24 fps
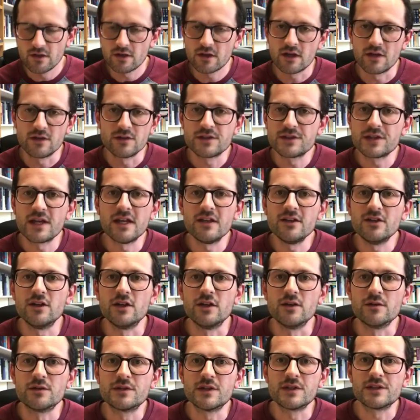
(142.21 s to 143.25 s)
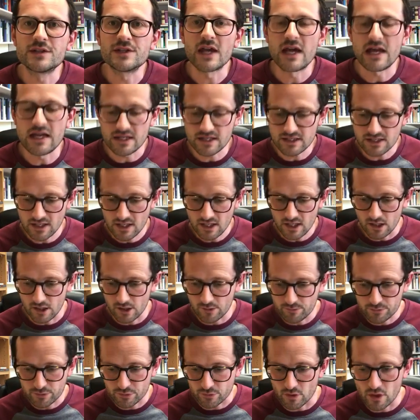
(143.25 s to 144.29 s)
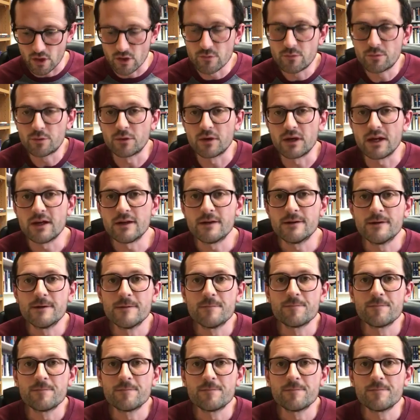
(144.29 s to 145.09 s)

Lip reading: continue to take appropriate